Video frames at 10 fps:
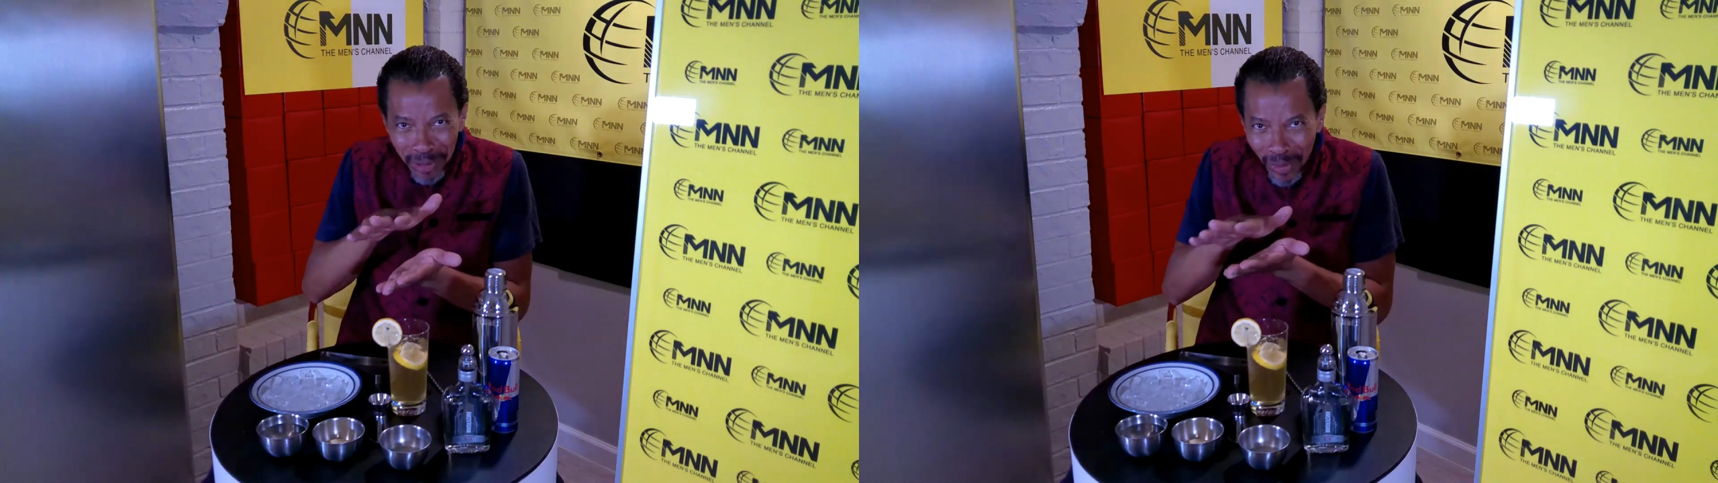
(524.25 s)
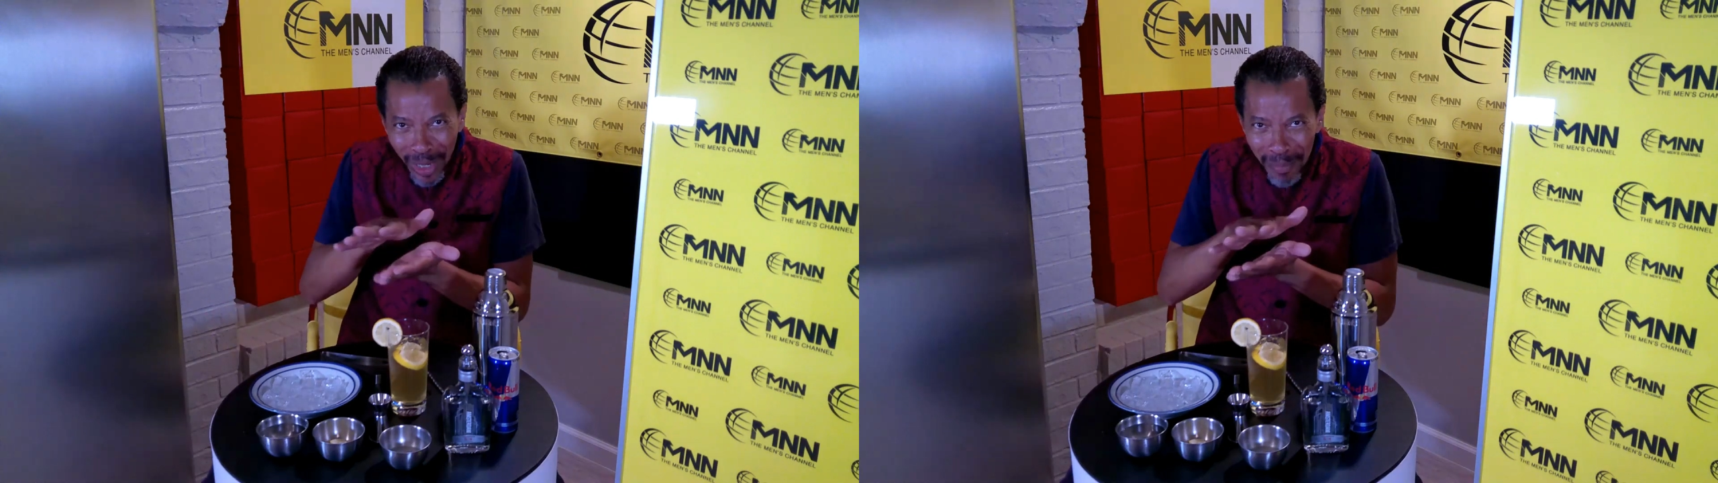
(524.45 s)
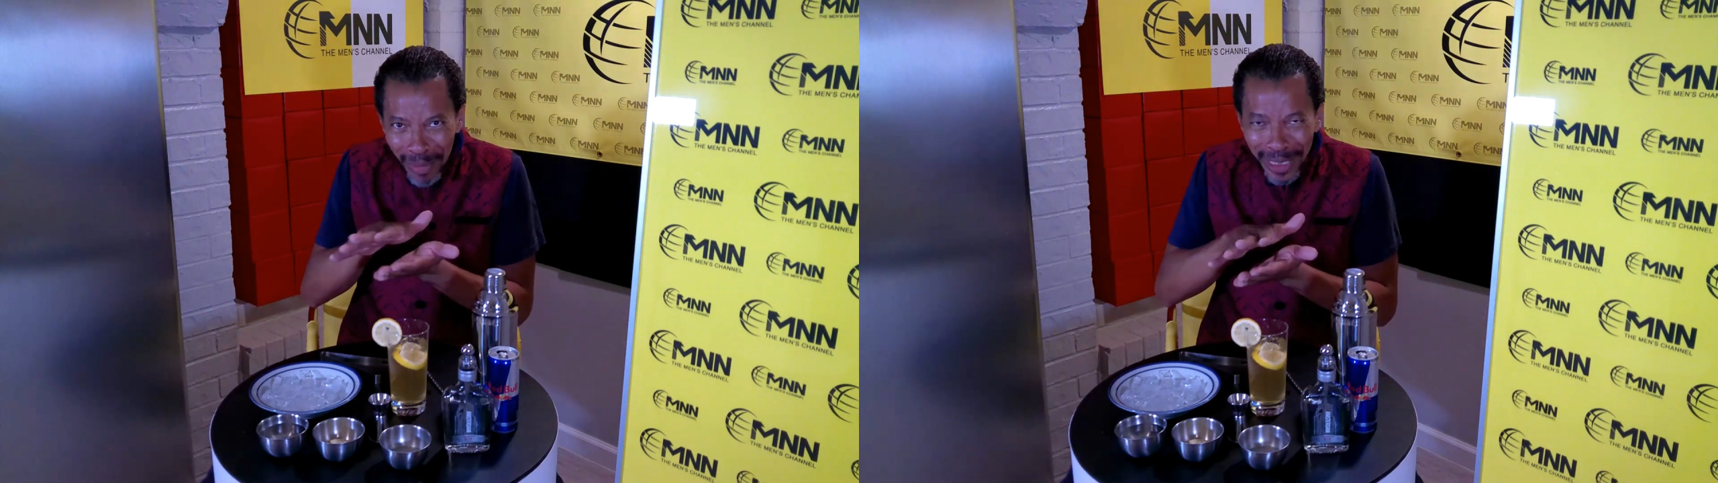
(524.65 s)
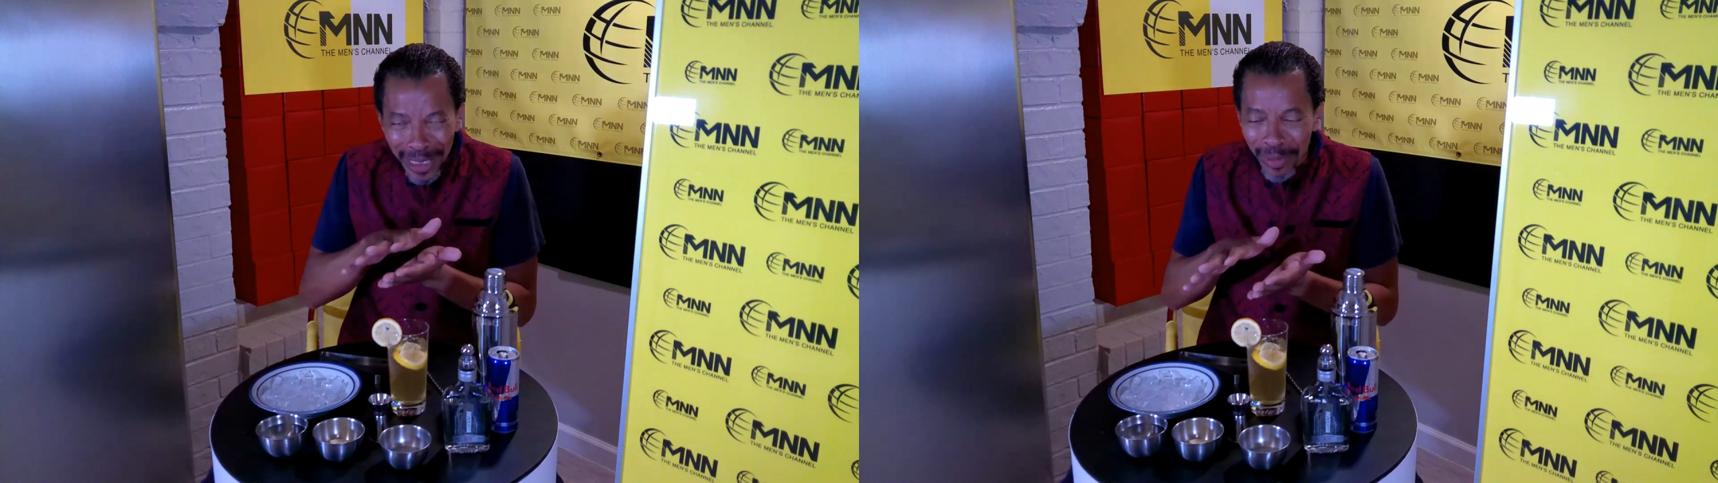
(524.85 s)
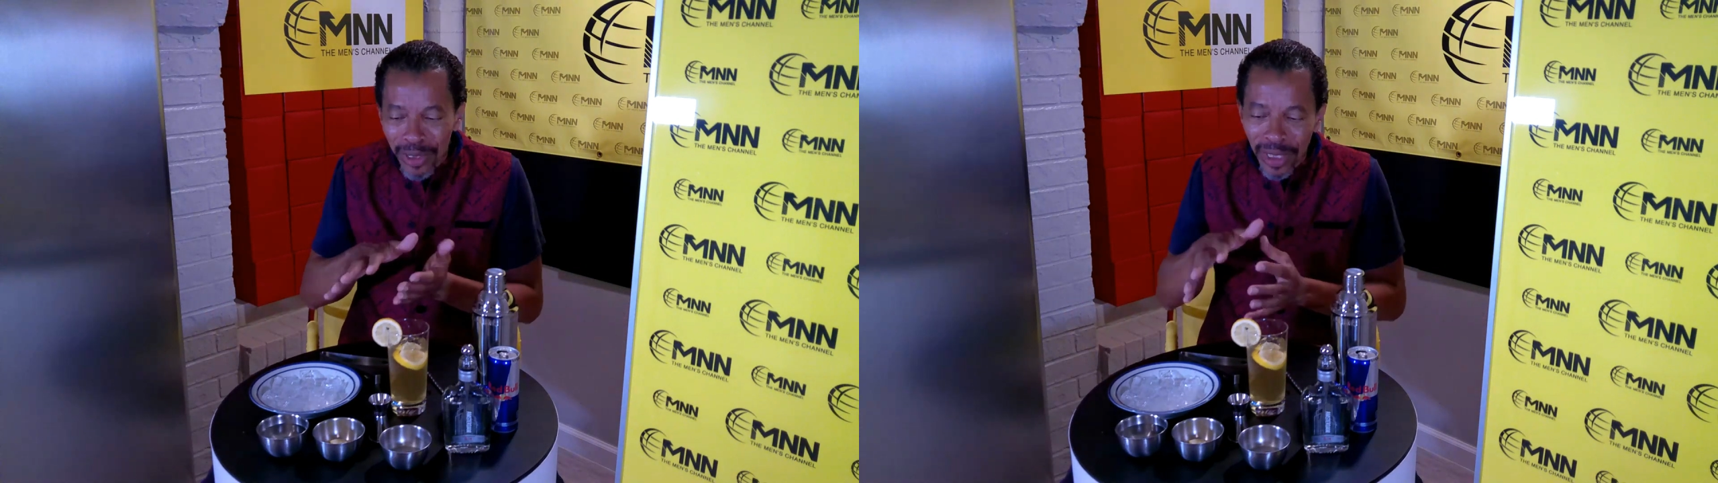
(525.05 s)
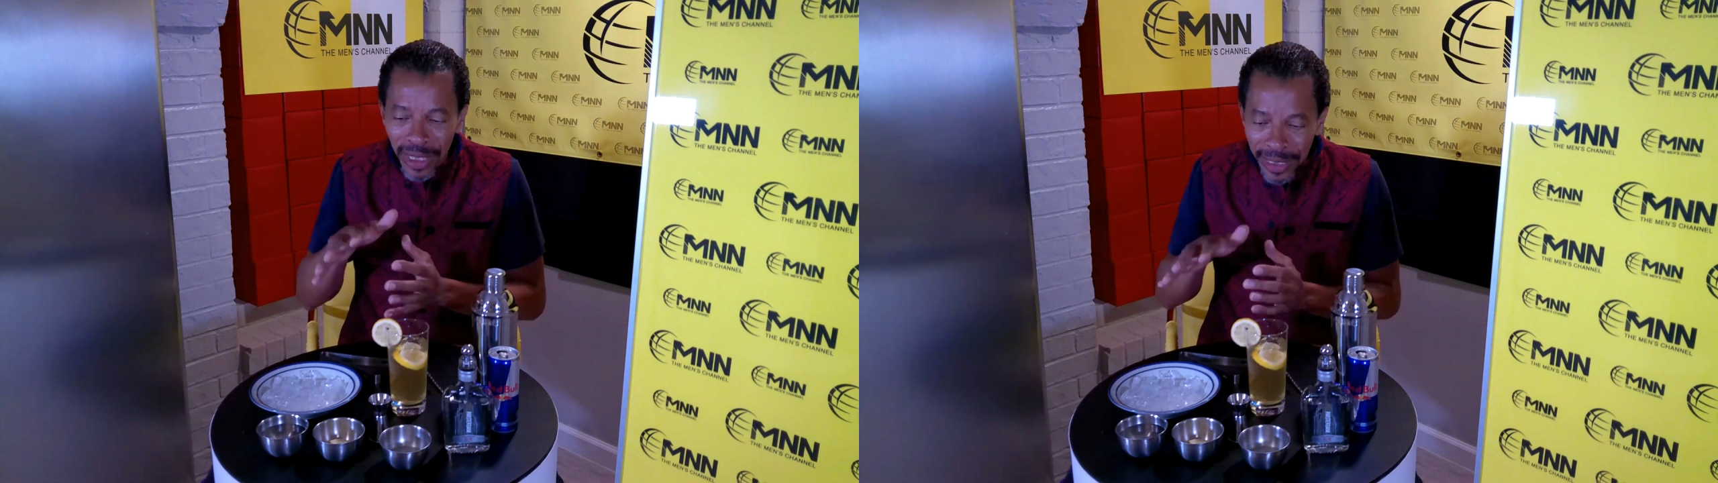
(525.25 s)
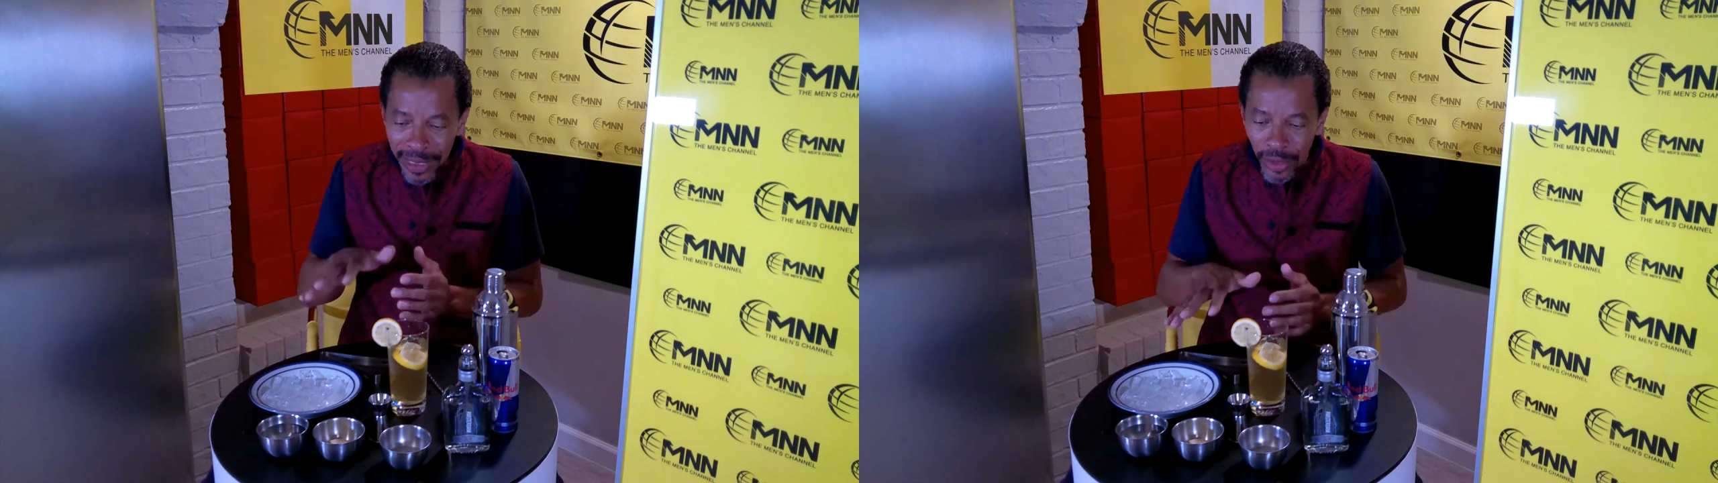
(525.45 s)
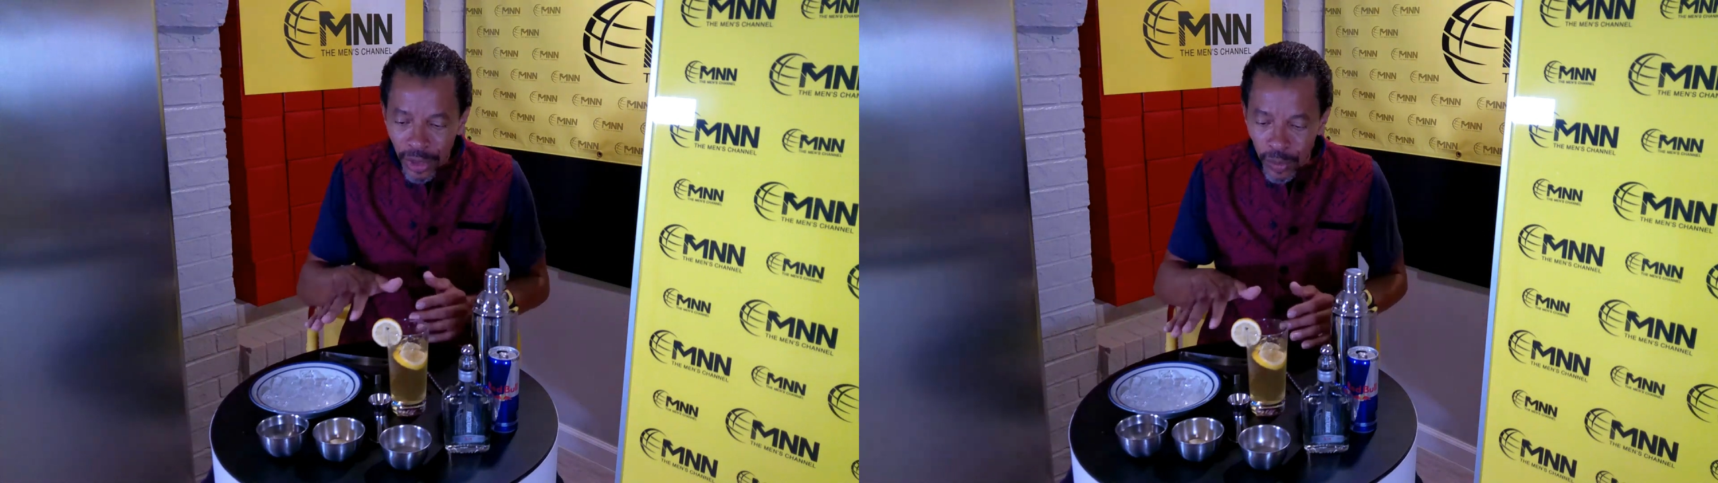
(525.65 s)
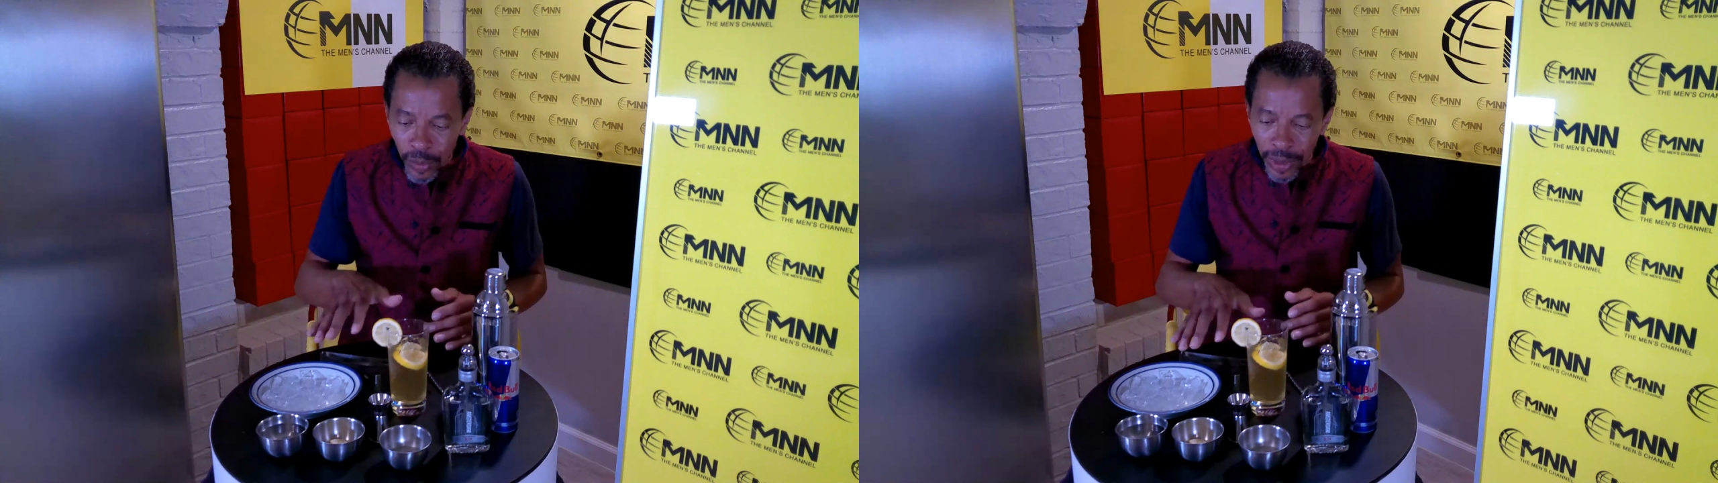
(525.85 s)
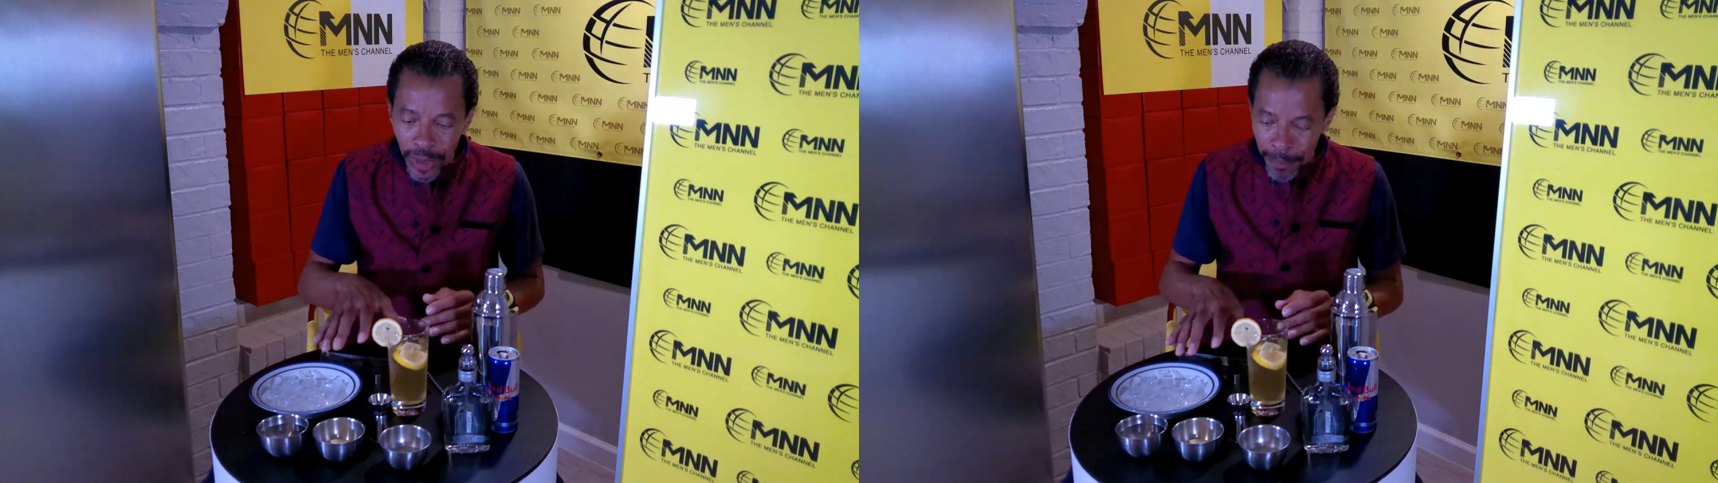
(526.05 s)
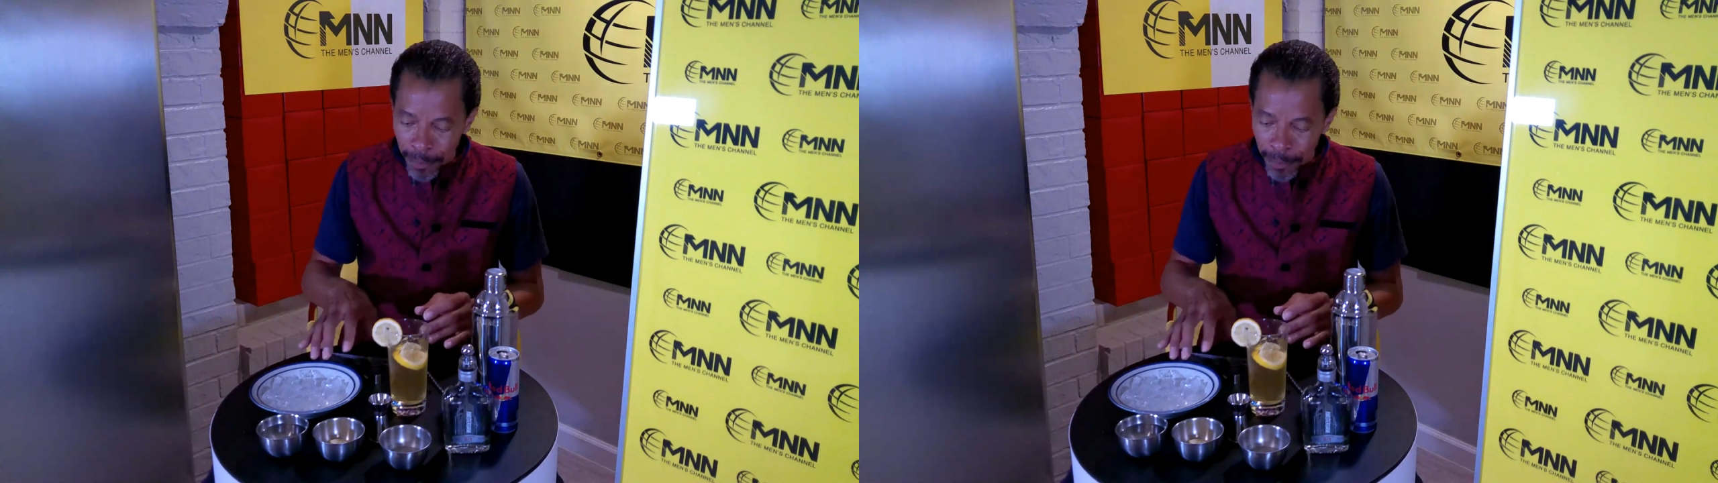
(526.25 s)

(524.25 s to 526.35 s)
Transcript: dry mealy lemons. Get a good one.